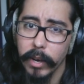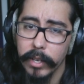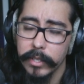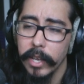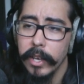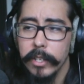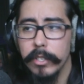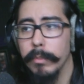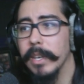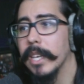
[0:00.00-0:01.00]
what it was,
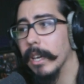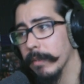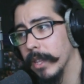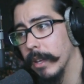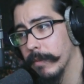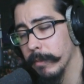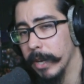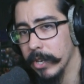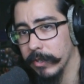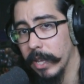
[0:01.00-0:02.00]
to be given the
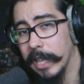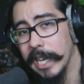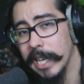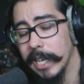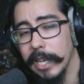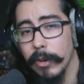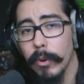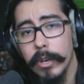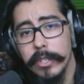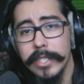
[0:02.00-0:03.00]
information that they needed in
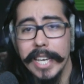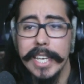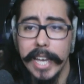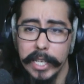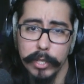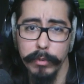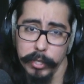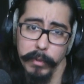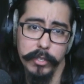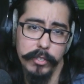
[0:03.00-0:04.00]
order to say yes to a
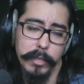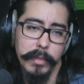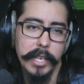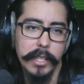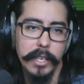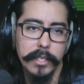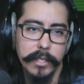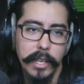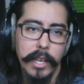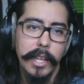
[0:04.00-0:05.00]
sponsorship like
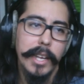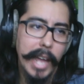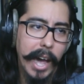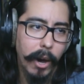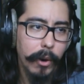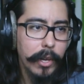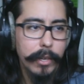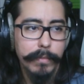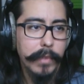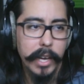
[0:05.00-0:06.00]
this. Now,
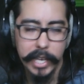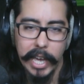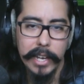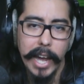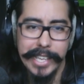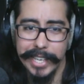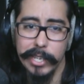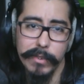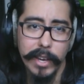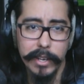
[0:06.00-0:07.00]
again, I
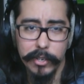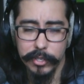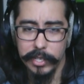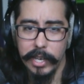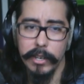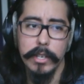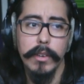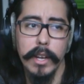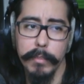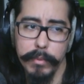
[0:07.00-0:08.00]
said you got to understand and
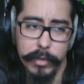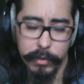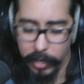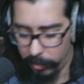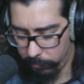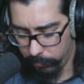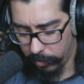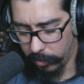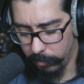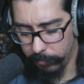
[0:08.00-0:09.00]
you got
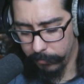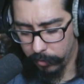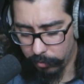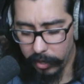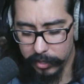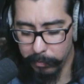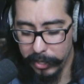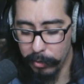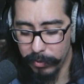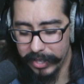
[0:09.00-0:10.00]
to trust,
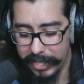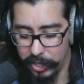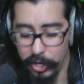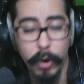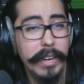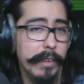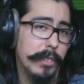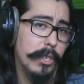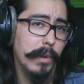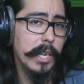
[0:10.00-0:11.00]
but you really don't
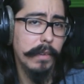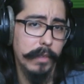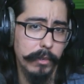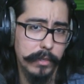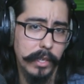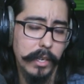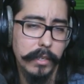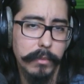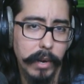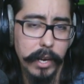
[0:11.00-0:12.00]
have to do any of those
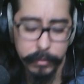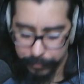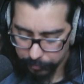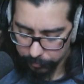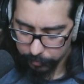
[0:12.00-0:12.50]
things, right?